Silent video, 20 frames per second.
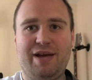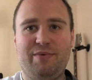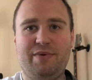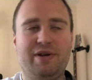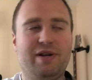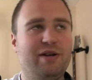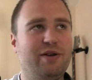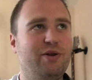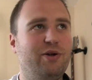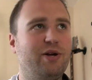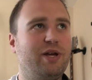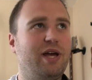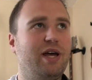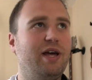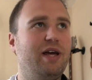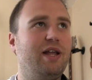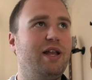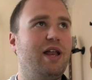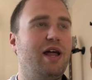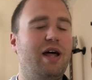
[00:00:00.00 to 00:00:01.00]
we're going to look
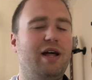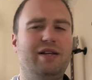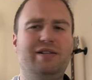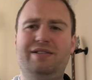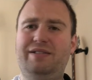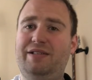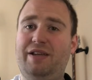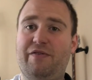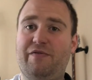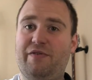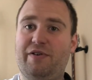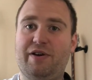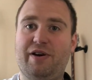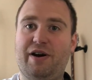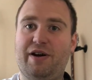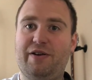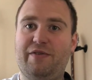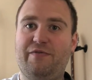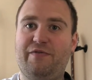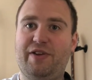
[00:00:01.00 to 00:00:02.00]
at a different
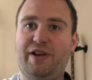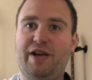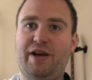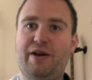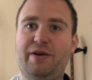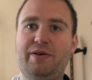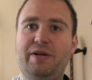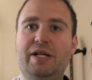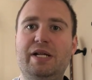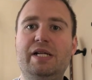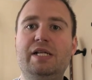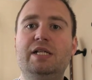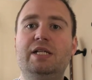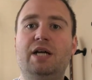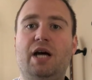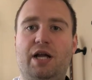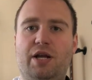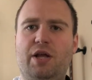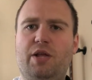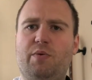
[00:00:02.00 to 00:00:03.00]
kind of video.
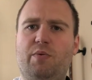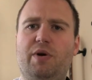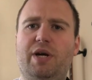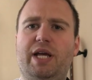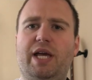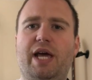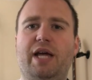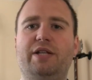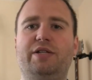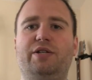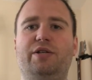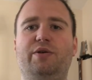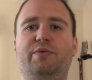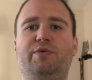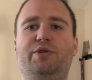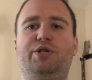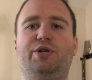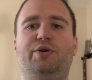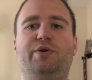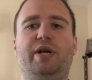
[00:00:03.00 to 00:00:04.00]
Another one again to do
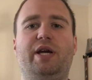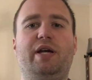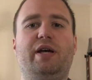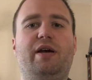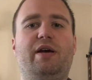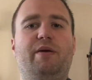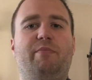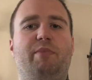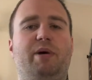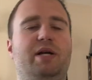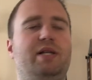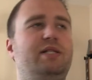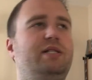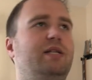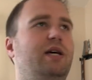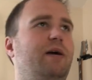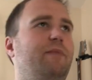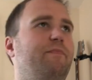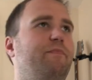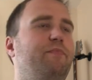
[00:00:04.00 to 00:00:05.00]
with tuning, but
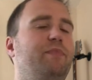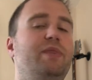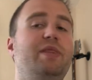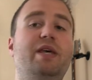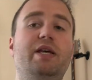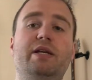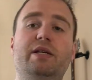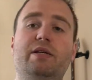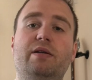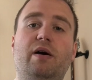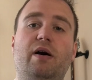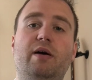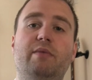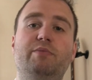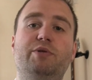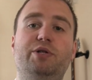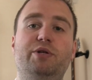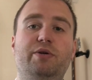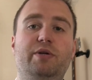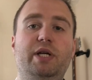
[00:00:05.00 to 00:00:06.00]
this time
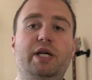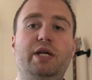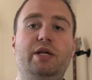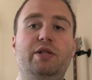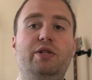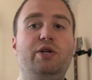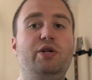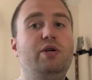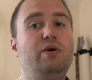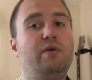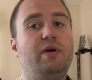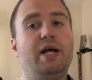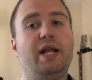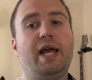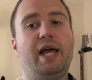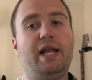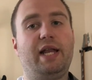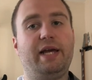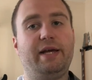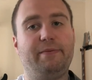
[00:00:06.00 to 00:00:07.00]
tuning the
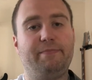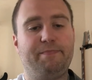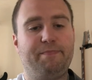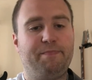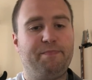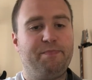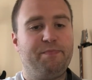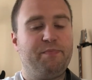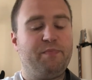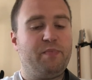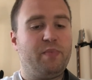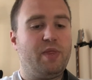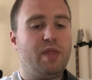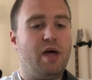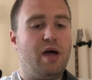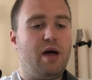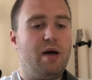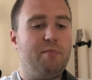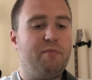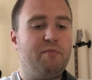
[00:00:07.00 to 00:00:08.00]
ukulele.
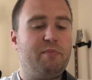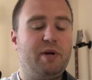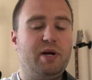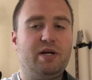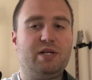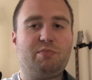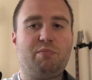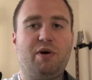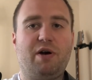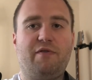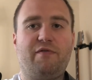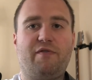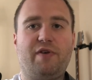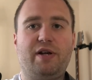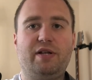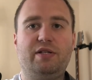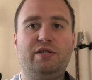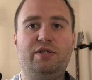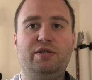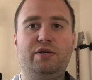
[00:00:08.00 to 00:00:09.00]
Been asked by a
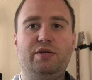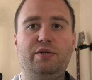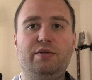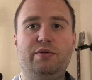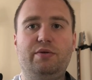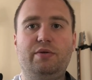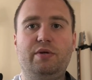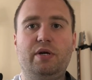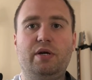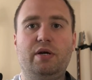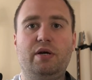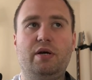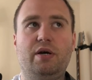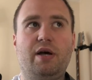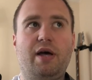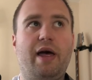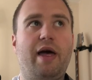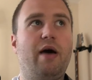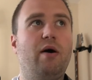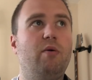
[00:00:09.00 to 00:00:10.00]
friend to
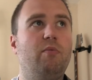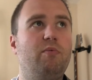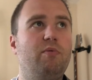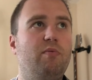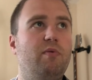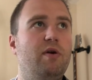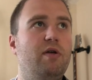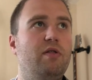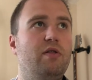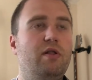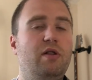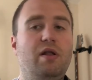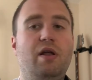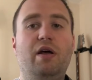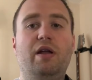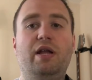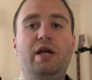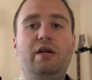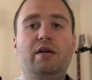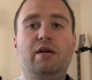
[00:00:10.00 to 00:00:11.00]
help with
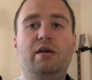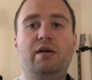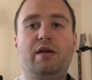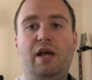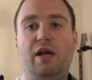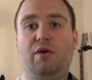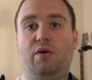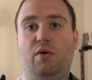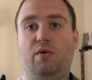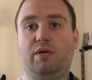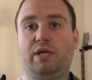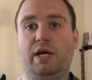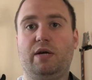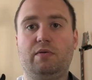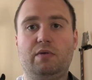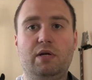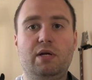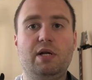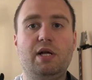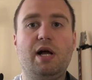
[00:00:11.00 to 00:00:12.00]
learning in
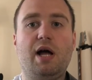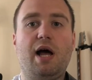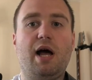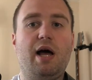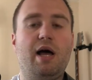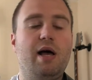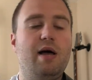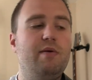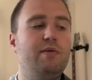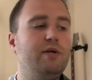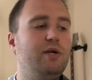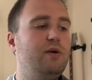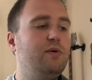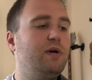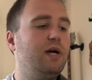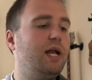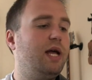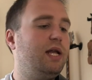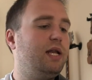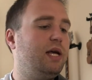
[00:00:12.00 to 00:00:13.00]
lockdown the
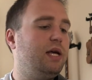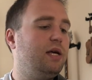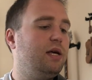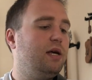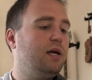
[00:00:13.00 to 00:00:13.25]
ukulele.